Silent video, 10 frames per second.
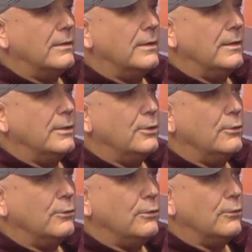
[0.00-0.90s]

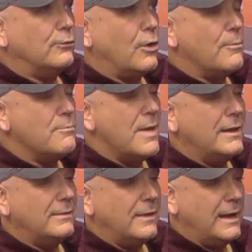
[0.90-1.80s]
You, you start
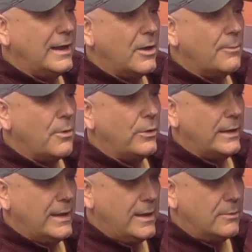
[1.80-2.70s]
meditating upon
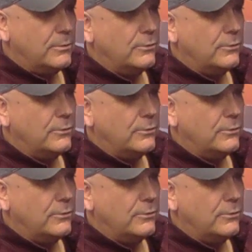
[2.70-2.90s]
Him.